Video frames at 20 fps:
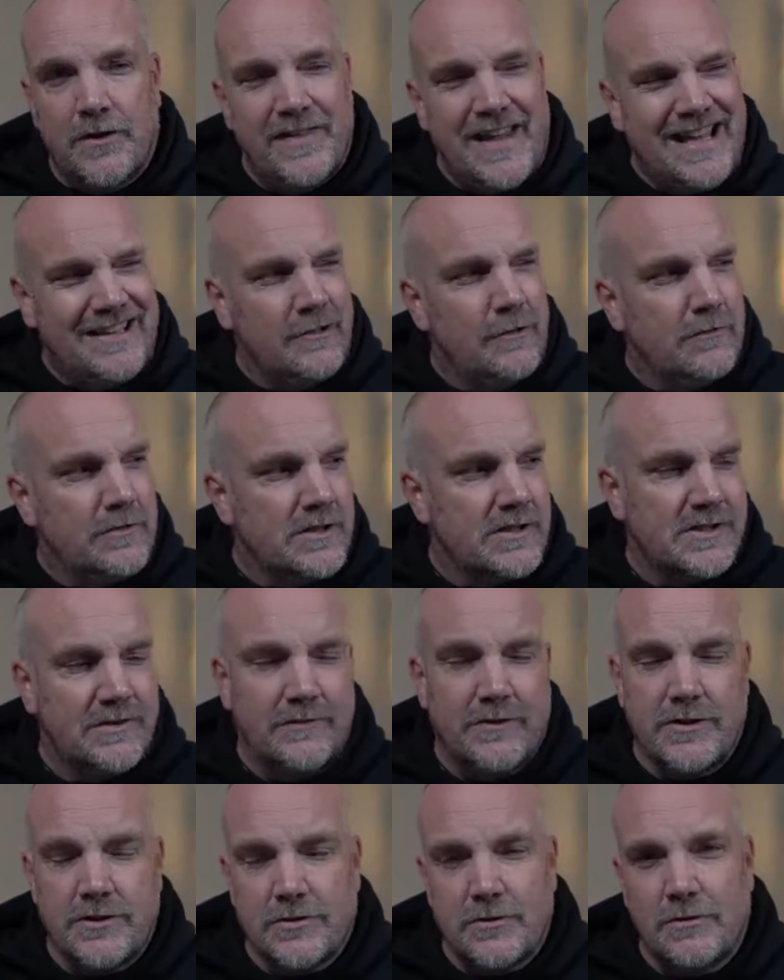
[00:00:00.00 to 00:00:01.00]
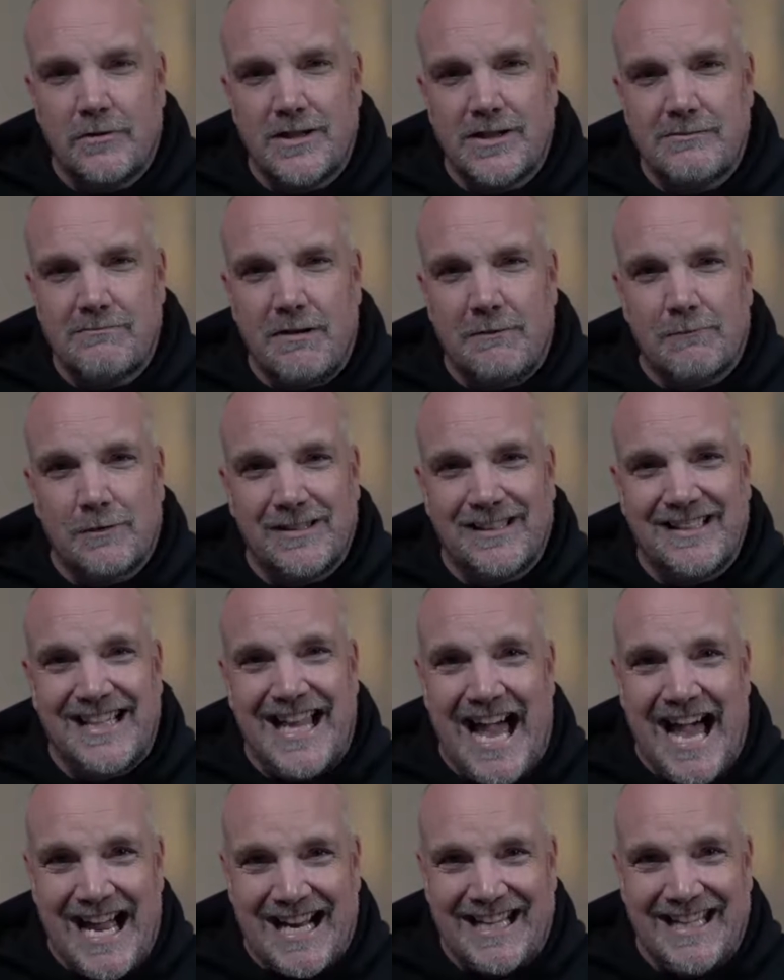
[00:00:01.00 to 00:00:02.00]
And that locus of control is what we're
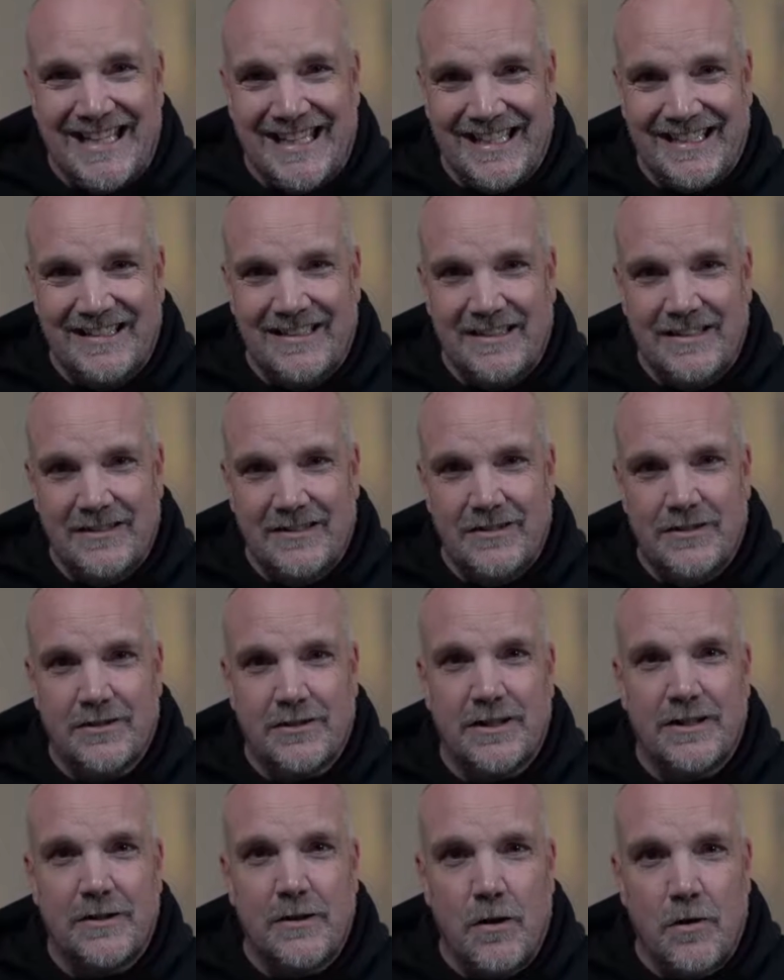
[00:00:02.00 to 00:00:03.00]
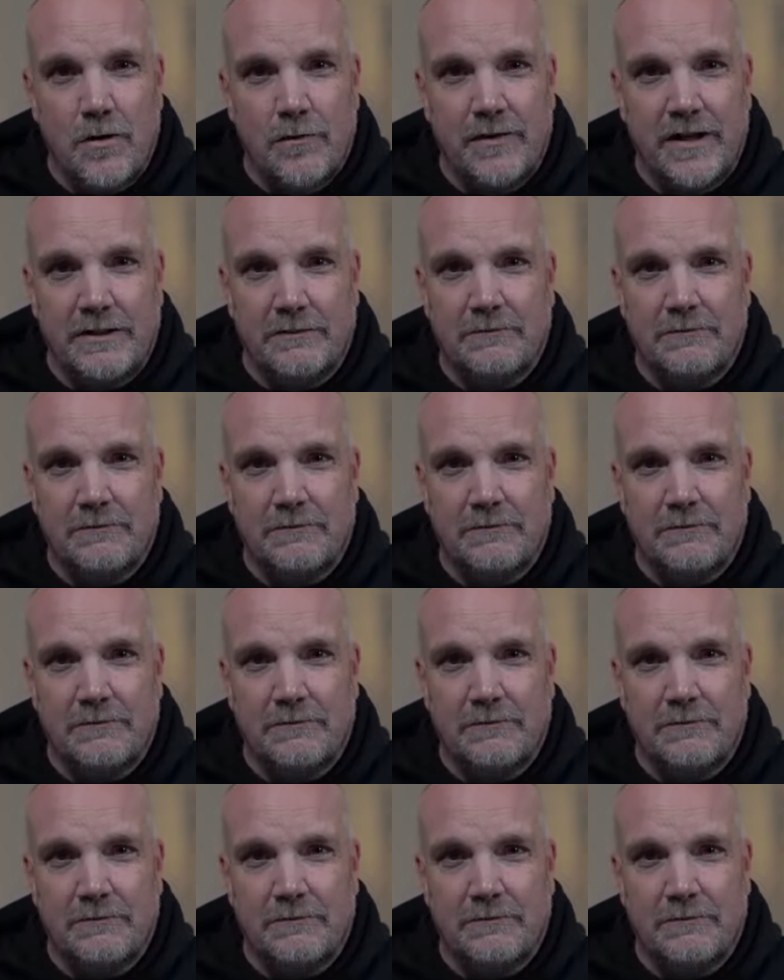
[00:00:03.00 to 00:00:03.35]
lacking during COVID.